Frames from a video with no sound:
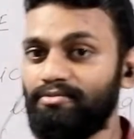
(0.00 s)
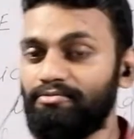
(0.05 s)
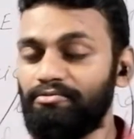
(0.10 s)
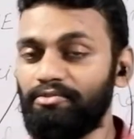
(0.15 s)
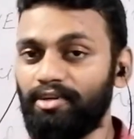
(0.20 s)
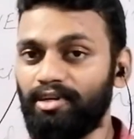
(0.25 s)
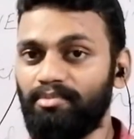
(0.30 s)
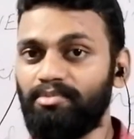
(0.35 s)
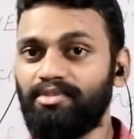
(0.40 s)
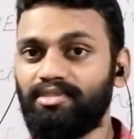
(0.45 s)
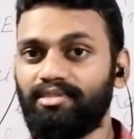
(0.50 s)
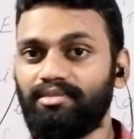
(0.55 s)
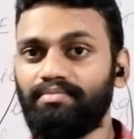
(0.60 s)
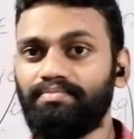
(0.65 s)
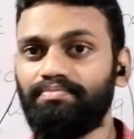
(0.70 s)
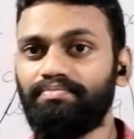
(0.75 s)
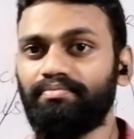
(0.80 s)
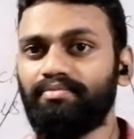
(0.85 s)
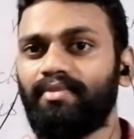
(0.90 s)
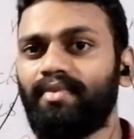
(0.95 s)
verbs.
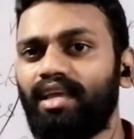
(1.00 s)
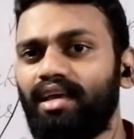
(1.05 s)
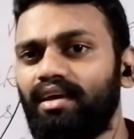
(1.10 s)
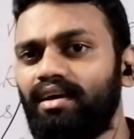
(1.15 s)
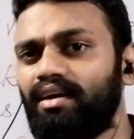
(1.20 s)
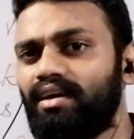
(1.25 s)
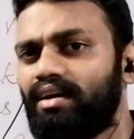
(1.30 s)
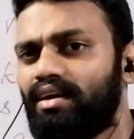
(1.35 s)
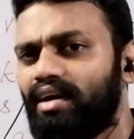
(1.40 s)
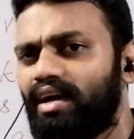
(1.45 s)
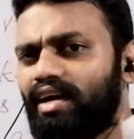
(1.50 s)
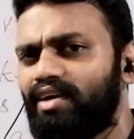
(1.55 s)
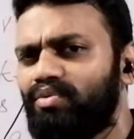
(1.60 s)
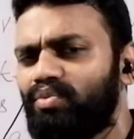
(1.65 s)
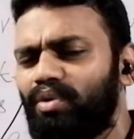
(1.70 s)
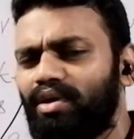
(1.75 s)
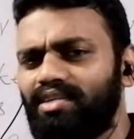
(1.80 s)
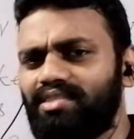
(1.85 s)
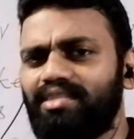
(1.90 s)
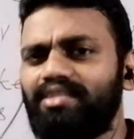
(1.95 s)
And
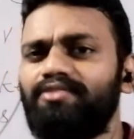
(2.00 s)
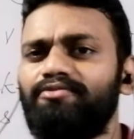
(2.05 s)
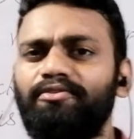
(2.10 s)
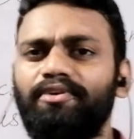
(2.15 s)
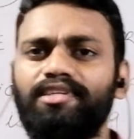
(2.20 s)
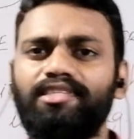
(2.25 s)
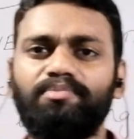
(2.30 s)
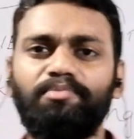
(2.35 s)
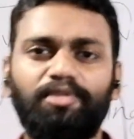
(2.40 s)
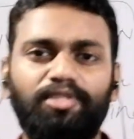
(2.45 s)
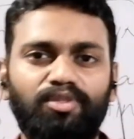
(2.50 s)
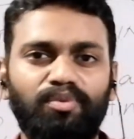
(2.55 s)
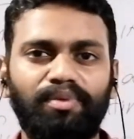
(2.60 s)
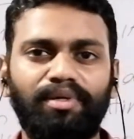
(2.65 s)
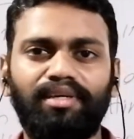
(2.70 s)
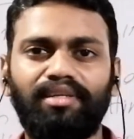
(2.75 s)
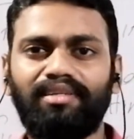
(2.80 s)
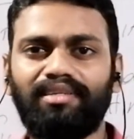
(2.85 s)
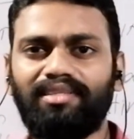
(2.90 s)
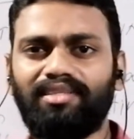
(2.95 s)
what's the difference
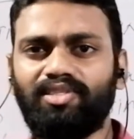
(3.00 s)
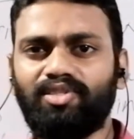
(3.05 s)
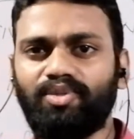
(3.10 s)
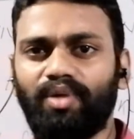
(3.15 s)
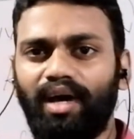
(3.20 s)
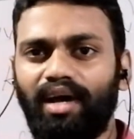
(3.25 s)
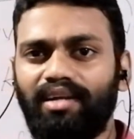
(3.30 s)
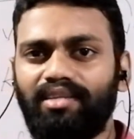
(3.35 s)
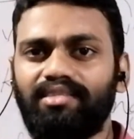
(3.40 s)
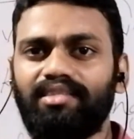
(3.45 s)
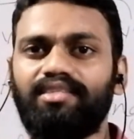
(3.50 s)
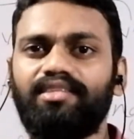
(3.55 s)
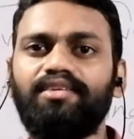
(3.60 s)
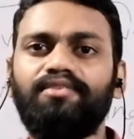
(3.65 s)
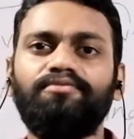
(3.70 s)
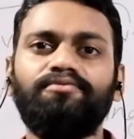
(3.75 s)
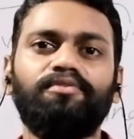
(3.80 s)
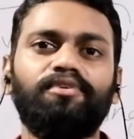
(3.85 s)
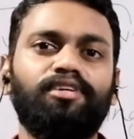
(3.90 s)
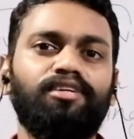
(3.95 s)
between
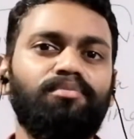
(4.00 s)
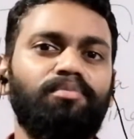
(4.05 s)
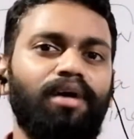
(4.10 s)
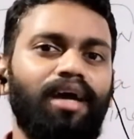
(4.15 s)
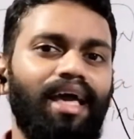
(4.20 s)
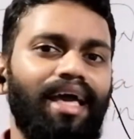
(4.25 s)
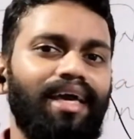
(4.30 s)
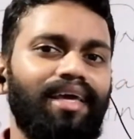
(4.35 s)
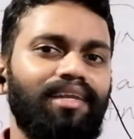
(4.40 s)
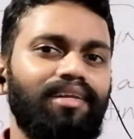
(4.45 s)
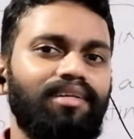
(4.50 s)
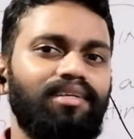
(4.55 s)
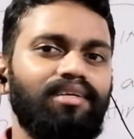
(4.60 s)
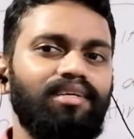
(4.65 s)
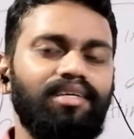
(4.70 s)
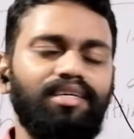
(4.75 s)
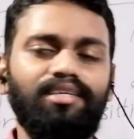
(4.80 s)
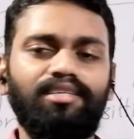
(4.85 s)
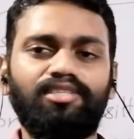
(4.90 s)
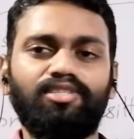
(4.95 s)
transitive verb and
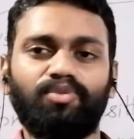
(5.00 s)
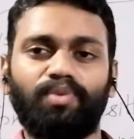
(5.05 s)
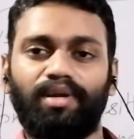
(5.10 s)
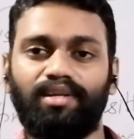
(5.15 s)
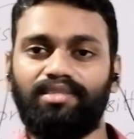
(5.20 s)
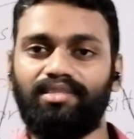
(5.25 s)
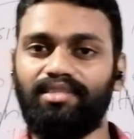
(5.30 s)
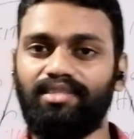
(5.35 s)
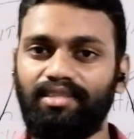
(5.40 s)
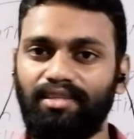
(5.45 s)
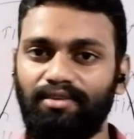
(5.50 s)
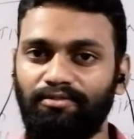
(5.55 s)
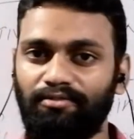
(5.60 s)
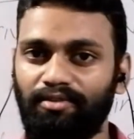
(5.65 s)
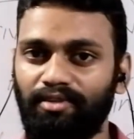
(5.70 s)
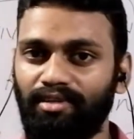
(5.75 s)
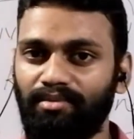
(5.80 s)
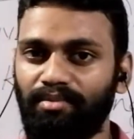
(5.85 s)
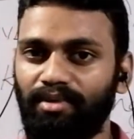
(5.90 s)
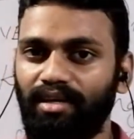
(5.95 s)
intransitive
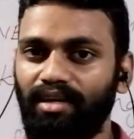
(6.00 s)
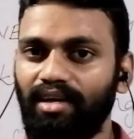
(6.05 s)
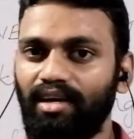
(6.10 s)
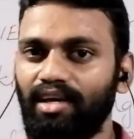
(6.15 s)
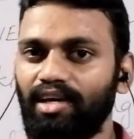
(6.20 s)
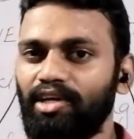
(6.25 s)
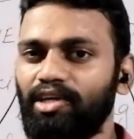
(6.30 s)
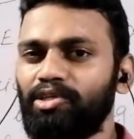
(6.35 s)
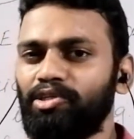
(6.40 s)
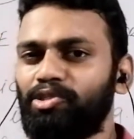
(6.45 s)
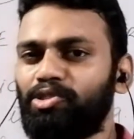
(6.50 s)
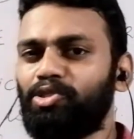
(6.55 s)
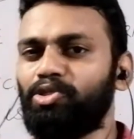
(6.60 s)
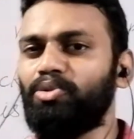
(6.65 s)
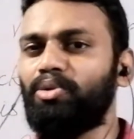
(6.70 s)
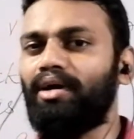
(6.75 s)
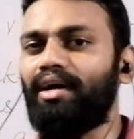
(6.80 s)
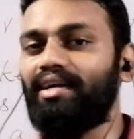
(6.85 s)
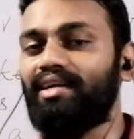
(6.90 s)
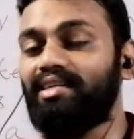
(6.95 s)
verb?
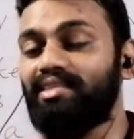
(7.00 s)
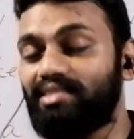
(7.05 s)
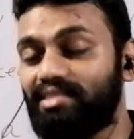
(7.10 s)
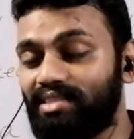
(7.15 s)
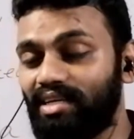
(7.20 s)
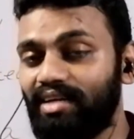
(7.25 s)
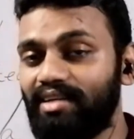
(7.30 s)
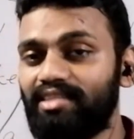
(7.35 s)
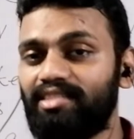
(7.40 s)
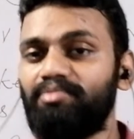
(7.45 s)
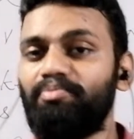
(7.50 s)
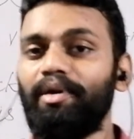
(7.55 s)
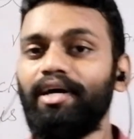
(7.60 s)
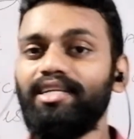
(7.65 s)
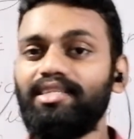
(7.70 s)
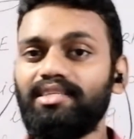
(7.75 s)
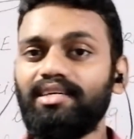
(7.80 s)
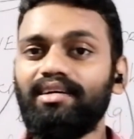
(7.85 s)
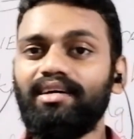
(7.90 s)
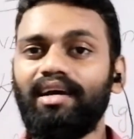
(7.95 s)
To understand it
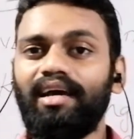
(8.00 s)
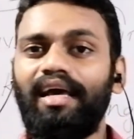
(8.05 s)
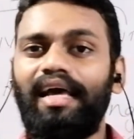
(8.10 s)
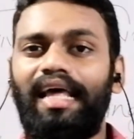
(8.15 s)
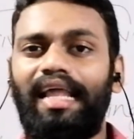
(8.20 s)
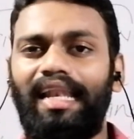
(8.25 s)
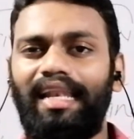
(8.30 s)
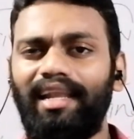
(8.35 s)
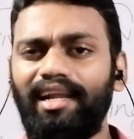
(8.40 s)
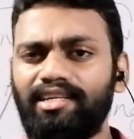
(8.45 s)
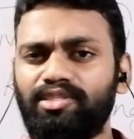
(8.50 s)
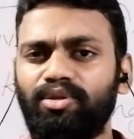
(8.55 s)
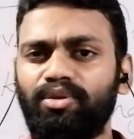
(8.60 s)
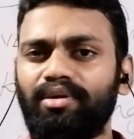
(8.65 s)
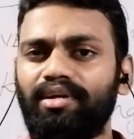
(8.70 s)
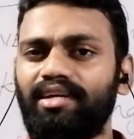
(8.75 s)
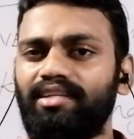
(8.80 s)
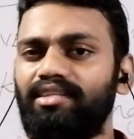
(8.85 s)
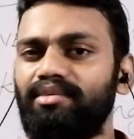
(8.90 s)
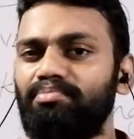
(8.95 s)
better, let's
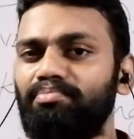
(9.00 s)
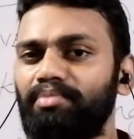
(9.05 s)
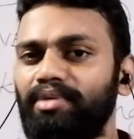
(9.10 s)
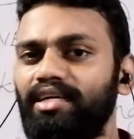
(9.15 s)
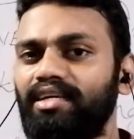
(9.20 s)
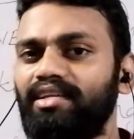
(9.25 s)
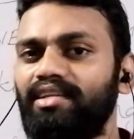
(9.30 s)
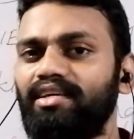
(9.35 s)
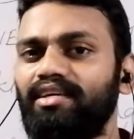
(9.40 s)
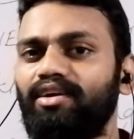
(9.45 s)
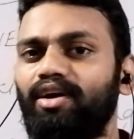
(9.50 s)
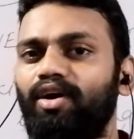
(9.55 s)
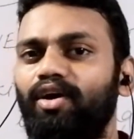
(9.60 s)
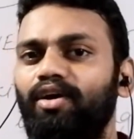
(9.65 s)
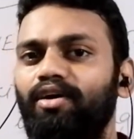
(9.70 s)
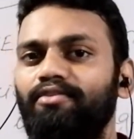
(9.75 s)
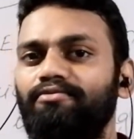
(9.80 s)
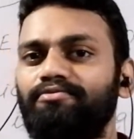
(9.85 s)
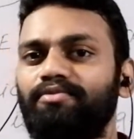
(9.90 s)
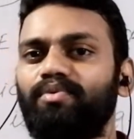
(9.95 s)
look at the meaning
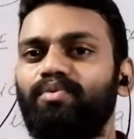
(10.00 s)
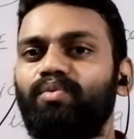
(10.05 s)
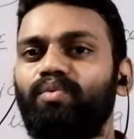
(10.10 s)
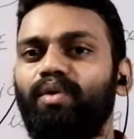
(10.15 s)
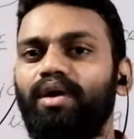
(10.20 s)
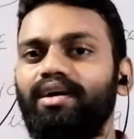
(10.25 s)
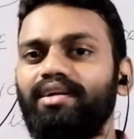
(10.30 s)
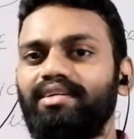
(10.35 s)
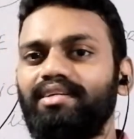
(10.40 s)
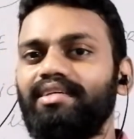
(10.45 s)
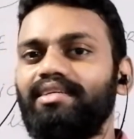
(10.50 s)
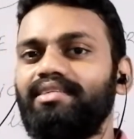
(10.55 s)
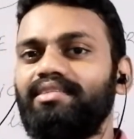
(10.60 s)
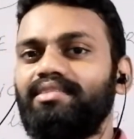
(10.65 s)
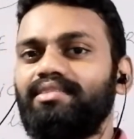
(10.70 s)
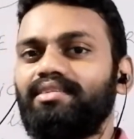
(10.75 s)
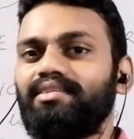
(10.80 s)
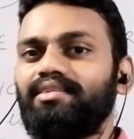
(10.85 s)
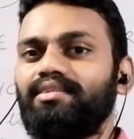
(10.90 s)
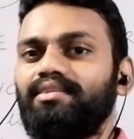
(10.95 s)
of what
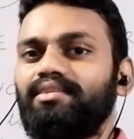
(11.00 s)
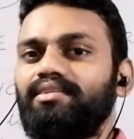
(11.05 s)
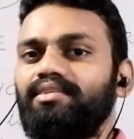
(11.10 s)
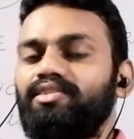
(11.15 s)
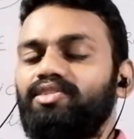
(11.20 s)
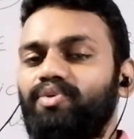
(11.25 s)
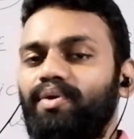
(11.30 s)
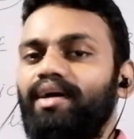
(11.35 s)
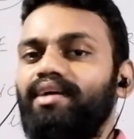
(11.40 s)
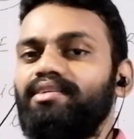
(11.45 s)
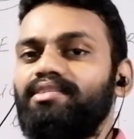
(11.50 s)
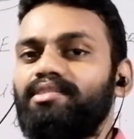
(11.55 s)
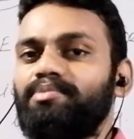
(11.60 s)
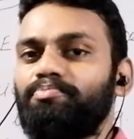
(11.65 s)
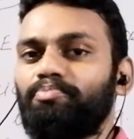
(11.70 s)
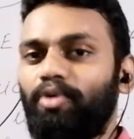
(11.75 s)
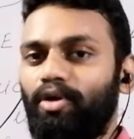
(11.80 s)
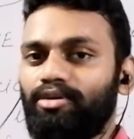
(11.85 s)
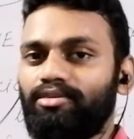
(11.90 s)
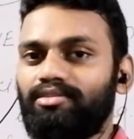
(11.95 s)
is
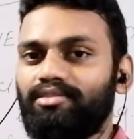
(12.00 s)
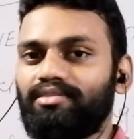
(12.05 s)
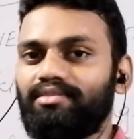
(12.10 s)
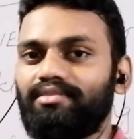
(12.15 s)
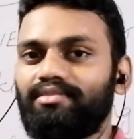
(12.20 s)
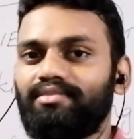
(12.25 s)
transport.